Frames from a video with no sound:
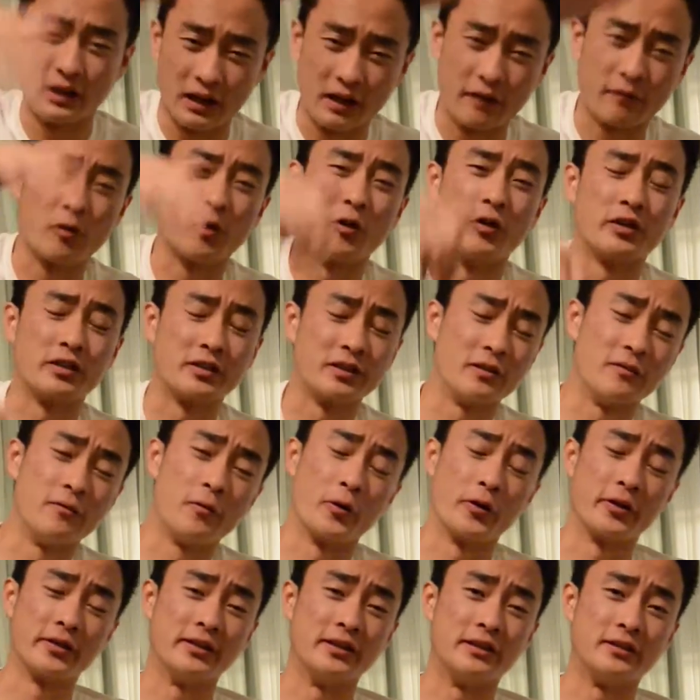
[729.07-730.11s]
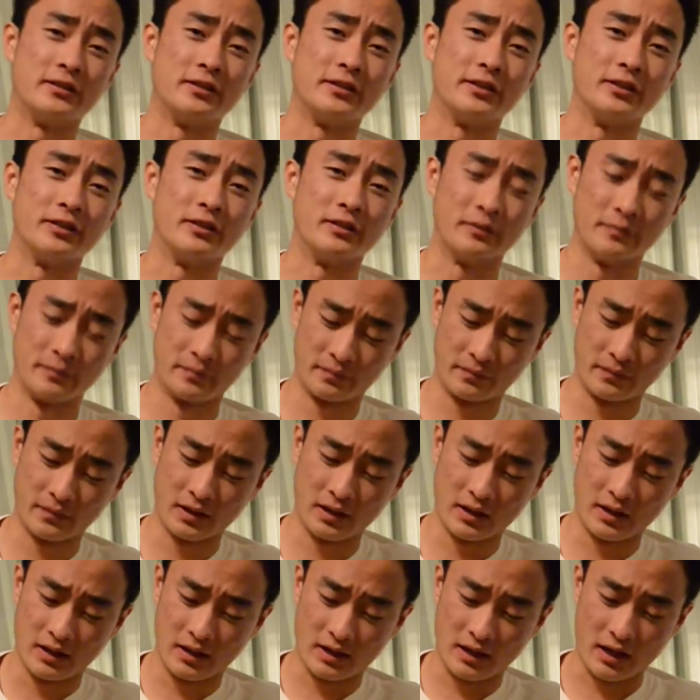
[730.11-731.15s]
of course, force it to.
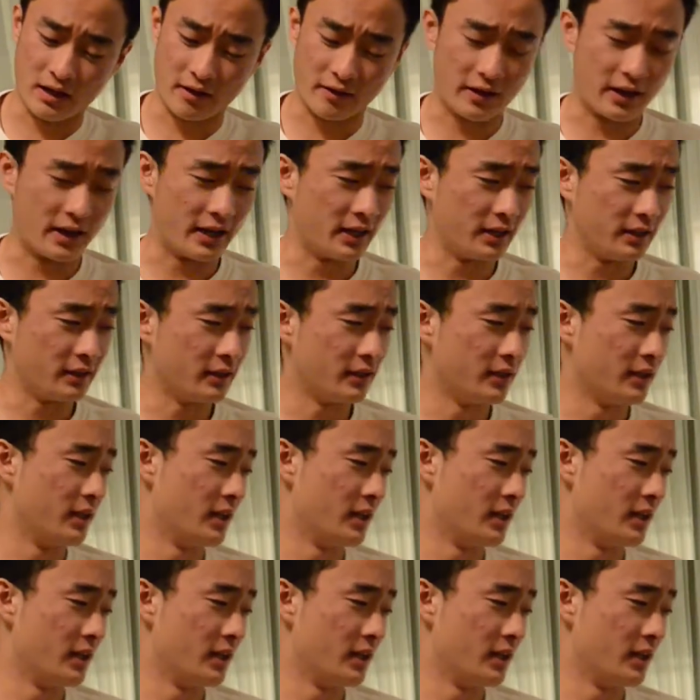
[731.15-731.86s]
All right.